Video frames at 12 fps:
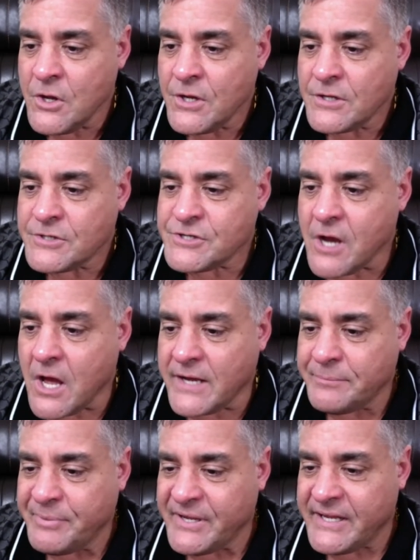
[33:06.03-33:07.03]

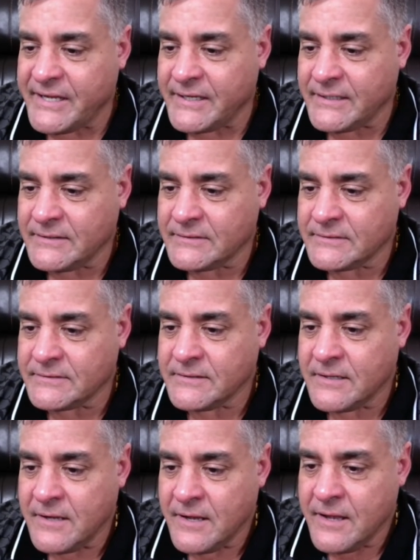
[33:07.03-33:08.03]
Sean B,
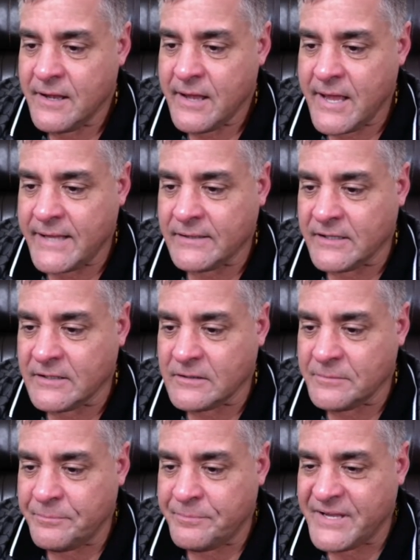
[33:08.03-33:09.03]
a
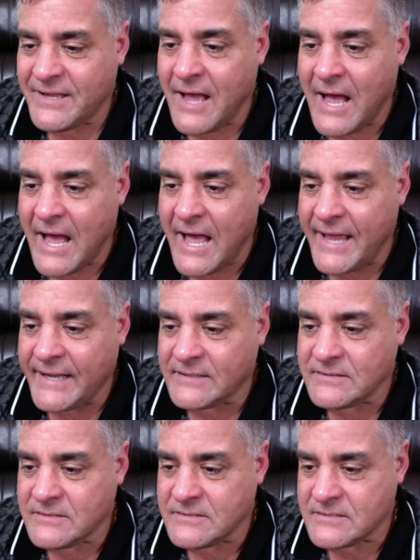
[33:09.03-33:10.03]
little
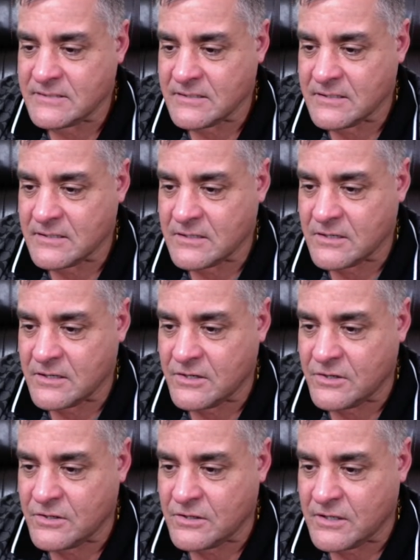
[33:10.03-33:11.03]
behind.
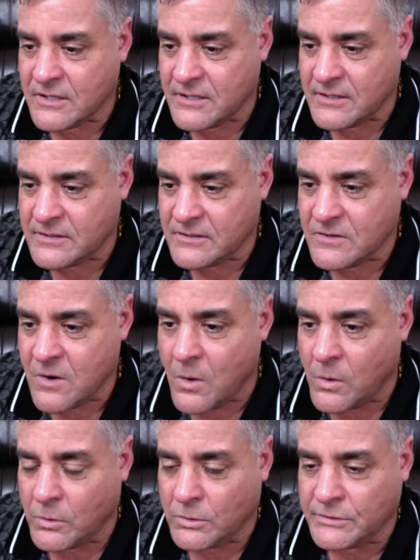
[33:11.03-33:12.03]
Good.
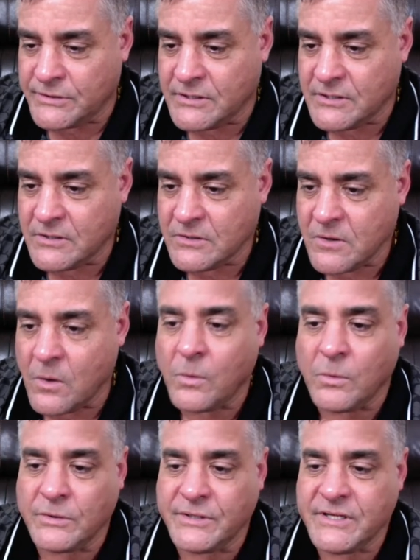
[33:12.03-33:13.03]
Gold.
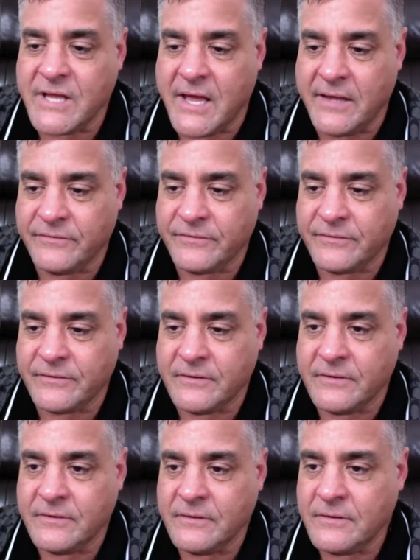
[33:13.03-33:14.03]
Gold. Yes.
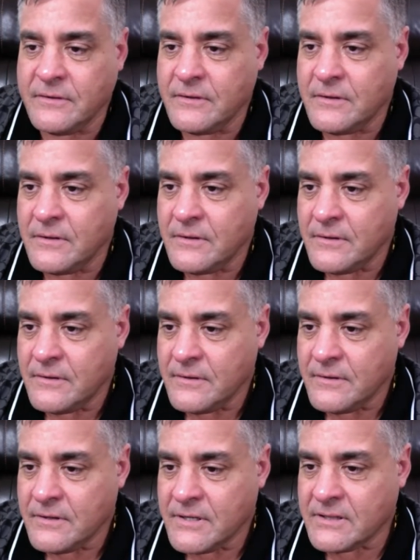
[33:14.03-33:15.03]

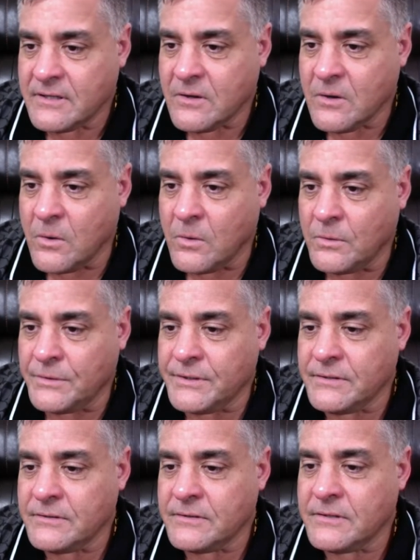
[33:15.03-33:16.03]
Get the gold.
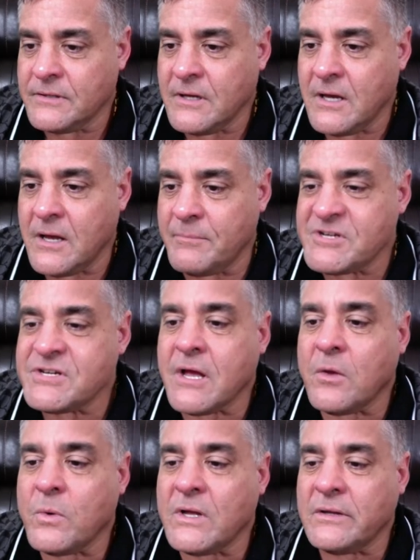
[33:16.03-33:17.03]
Uh,
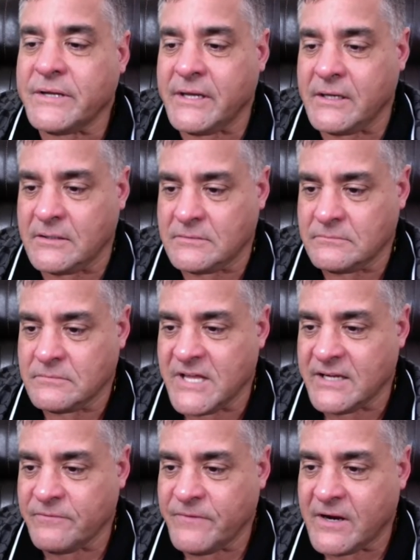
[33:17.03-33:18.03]
Michelle Wilkie.
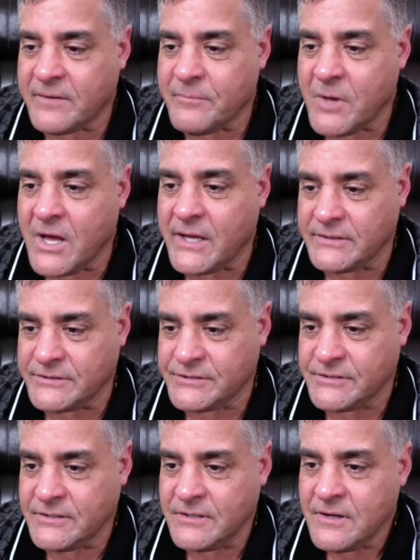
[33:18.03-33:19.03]
Thank you very much
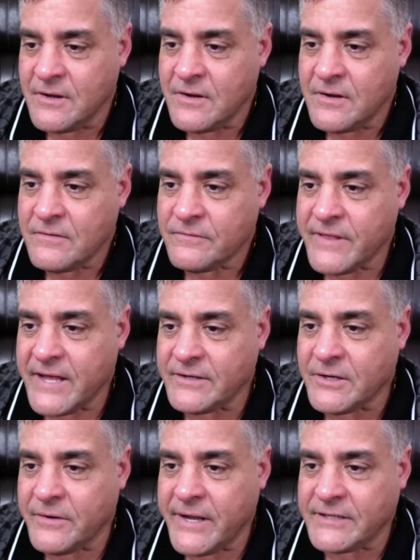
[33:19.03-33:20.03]
for that
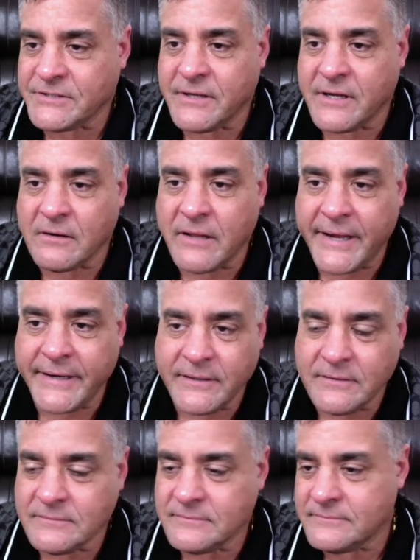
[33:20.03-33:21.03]
donation there, lady.